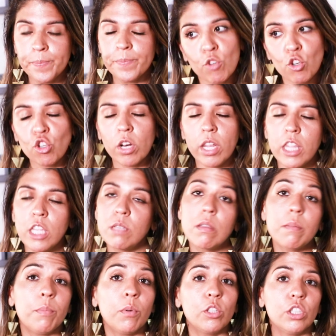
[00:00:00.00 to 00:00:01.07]
Usually these
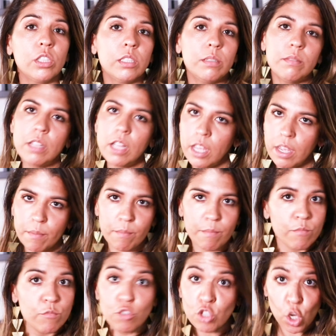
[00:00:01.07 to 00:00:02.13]
people they
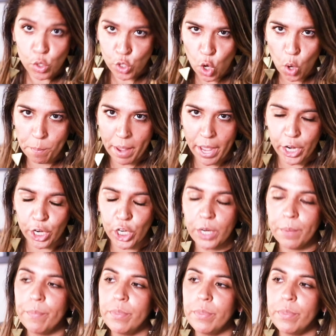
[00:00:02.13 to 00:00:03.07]
don't know better,